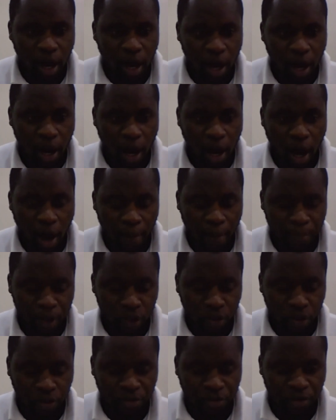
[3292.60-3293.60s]
a
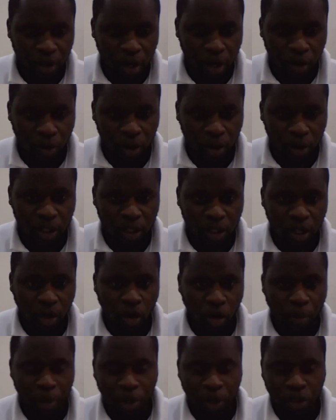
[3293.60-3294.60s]
bit of what
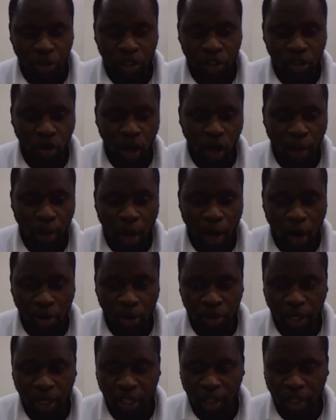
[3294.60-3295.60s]
the competition is all
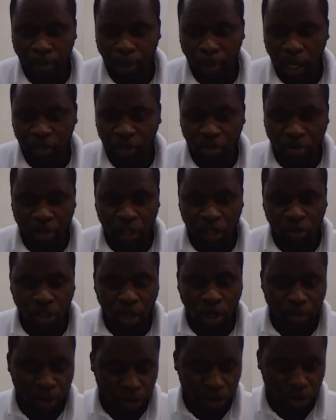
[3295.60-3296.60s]
about and the platform that we
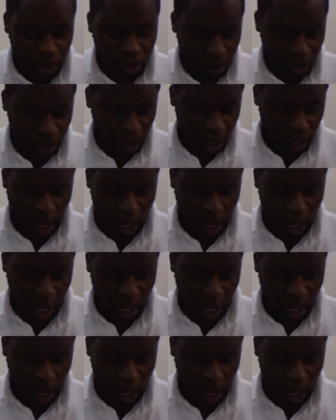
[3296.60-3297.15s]
shall be using.